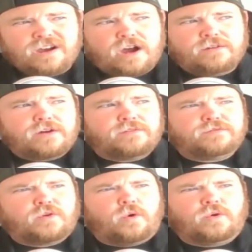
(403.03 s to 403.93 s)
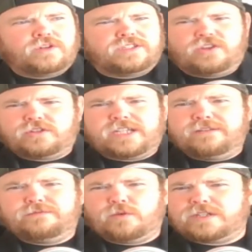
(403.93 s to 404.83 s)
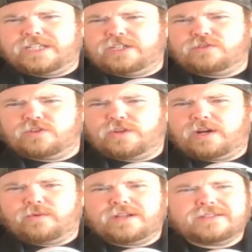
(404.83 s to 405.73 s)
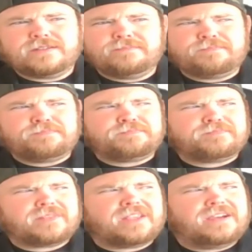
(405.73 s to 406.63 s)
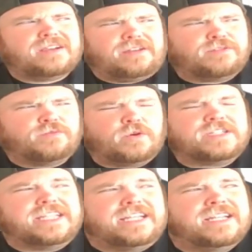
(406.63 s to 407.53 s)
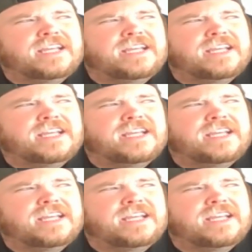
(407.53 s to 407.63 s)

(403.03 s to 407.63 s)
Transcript: of course, 13, 14 years old I was 14.